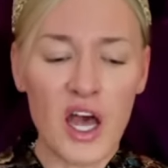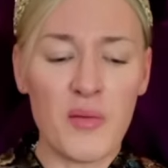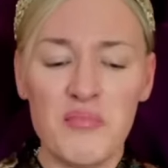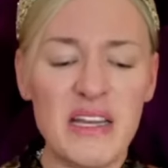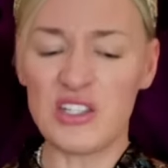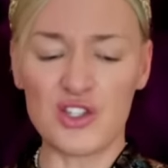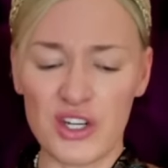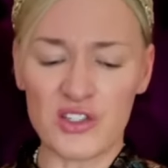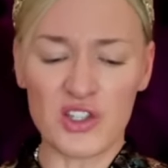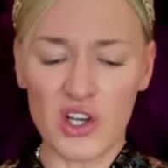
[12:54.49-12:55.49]
a
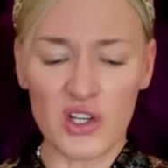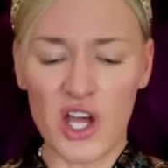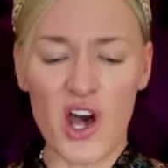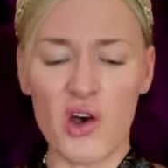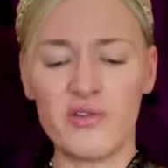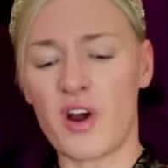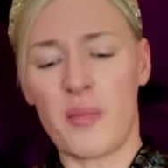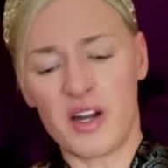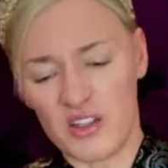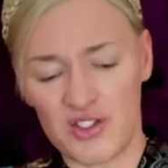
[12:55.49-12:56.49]
mistress can go
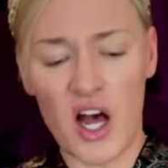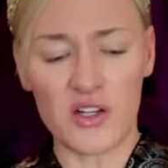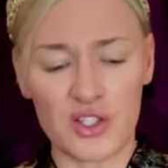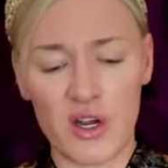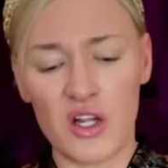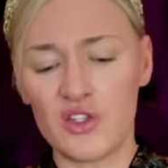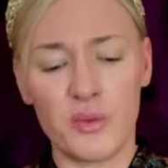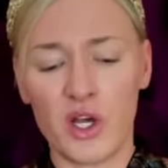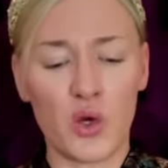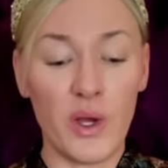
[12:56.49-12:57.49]
from an adulterer
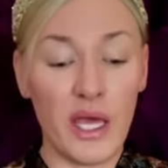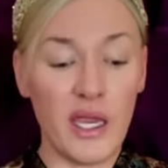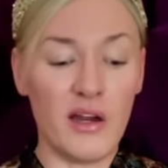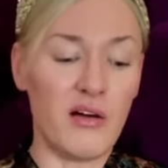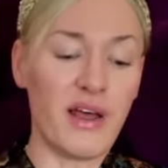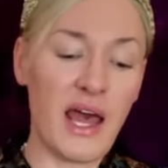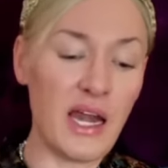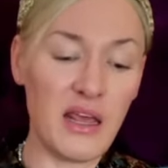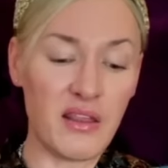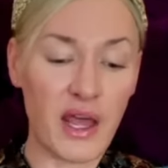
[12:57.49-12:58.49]
to a queen of
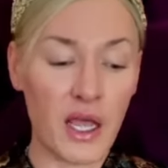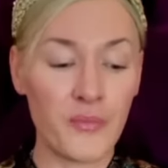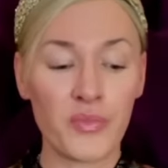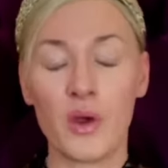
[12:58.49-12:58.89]
anything.